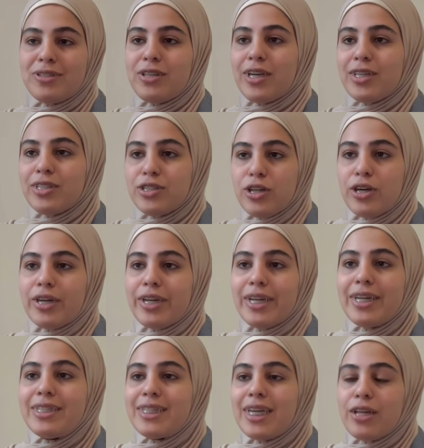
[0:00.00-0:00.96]
like start
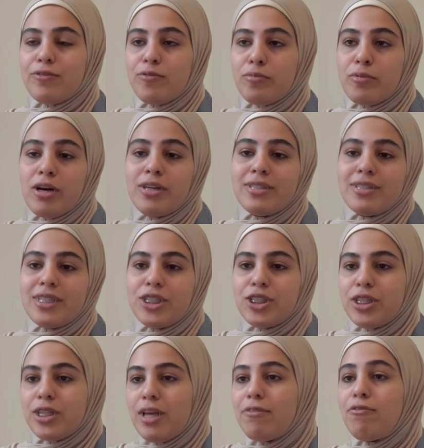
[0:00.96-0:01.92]
getting together from
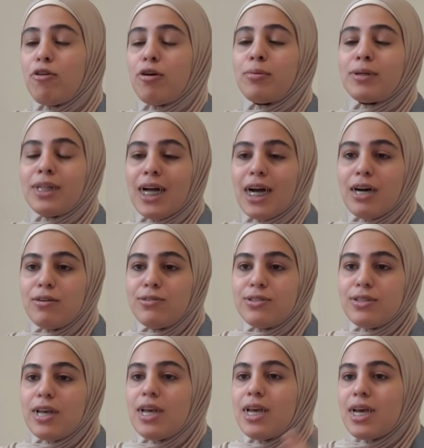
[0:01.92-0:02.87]
condensation. They form clouds,
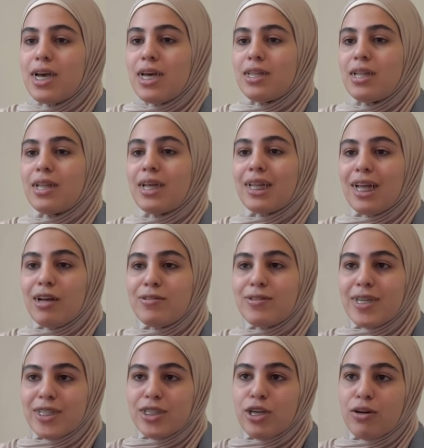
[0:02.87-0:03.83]
and then the clouds
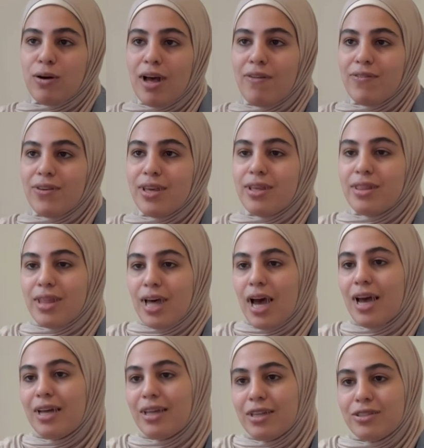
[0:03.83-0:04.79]
get so heavy
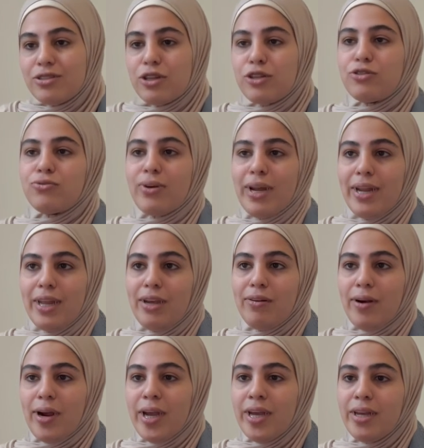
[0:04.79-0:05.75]
that it starts raining,
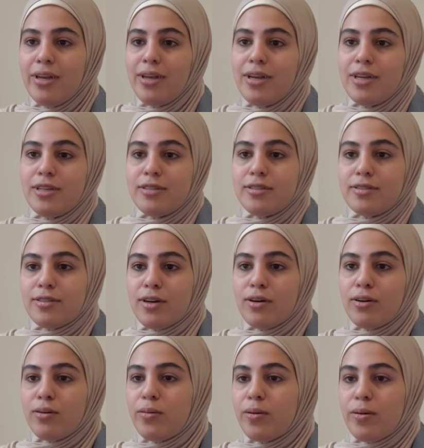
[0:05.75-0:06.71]
right?
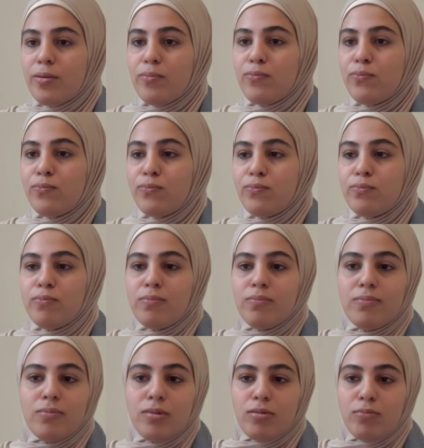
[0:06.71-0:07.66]
So
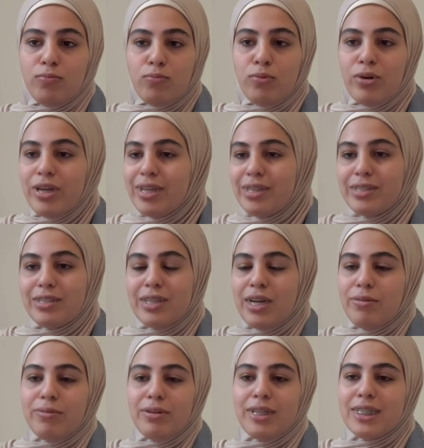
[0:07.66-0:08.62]
we
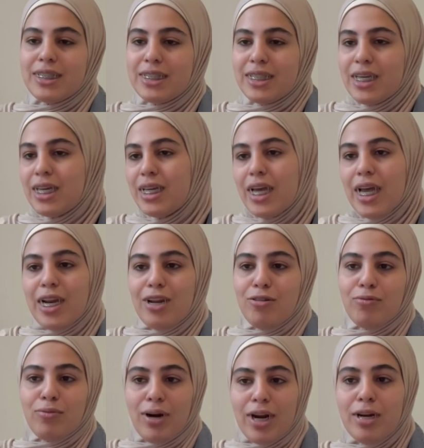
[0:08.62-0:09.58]
didn't really see any
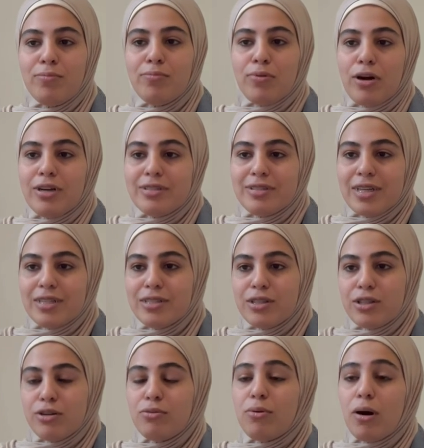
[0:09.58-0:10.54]
rain process
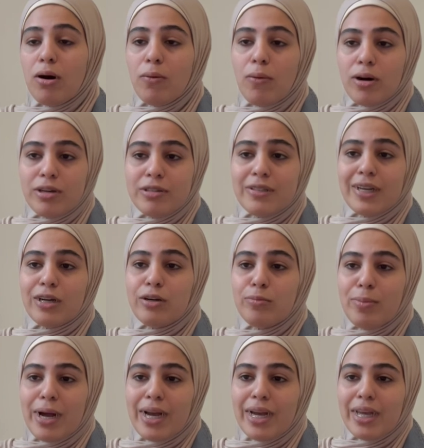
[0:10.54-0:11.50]
through our water cycle
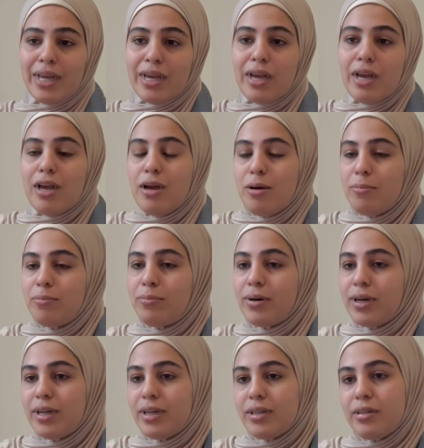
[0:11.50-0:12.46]
baggie,
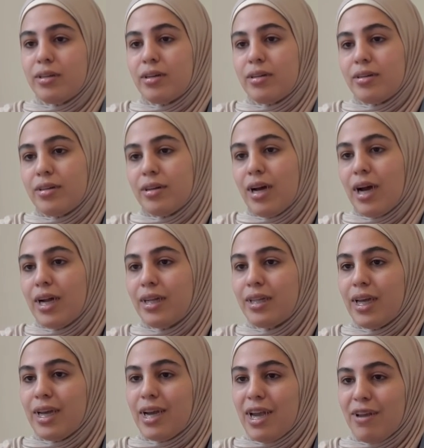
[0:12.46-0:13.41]
but kind of
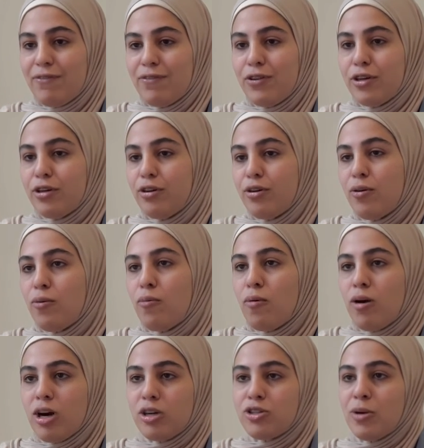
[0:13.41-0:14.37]
like if your
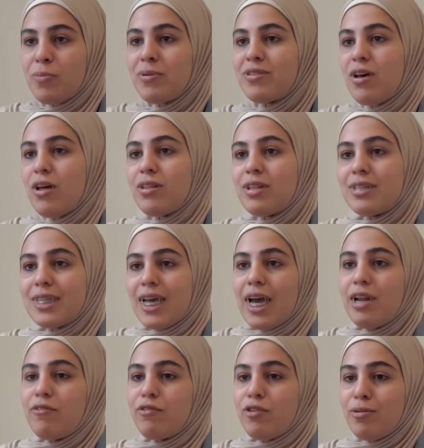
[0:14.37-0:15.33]
water droplets on the
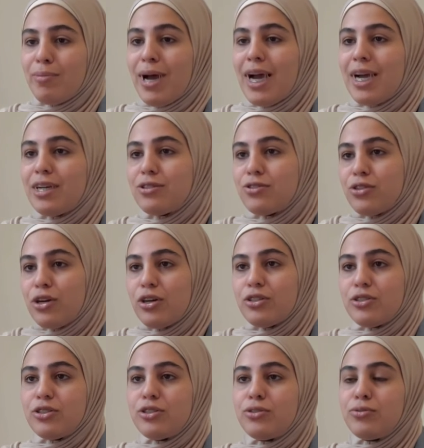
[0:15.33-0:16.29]
side of your bag start
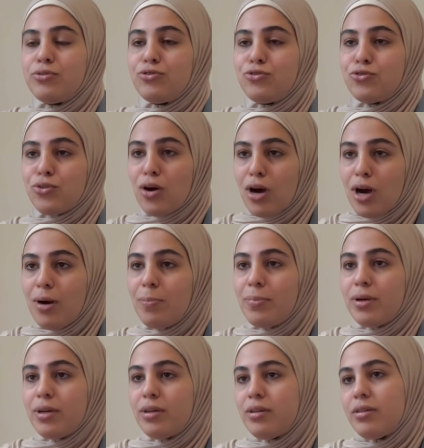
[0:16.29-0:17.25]
to
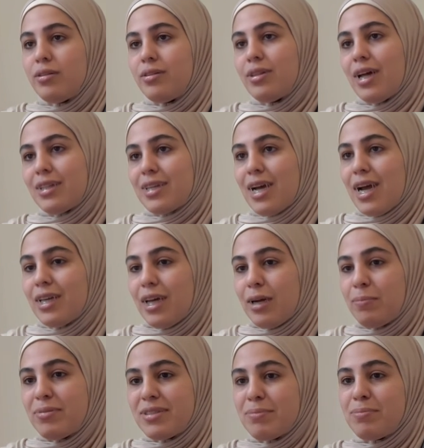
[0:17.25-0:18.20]
drop, that's kind of
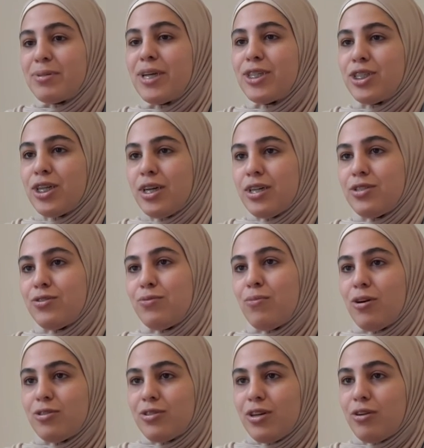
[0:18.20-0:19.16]
like precipitation, because your
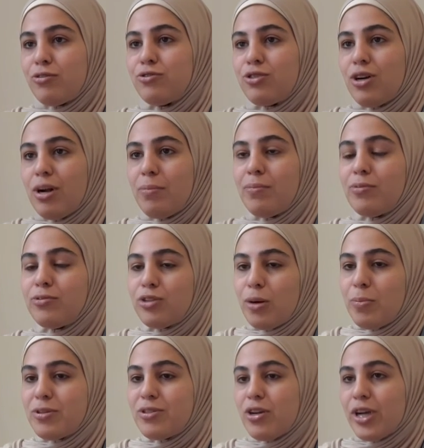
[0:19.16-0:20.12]
water cycle
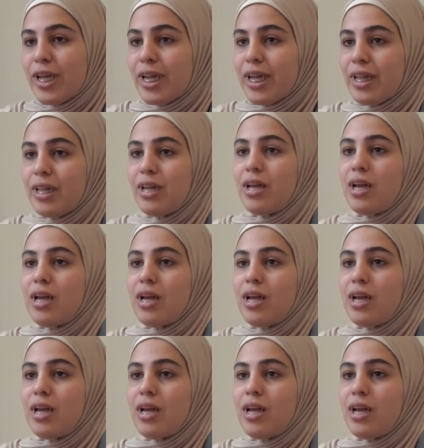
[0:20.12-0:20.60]
droplets are getting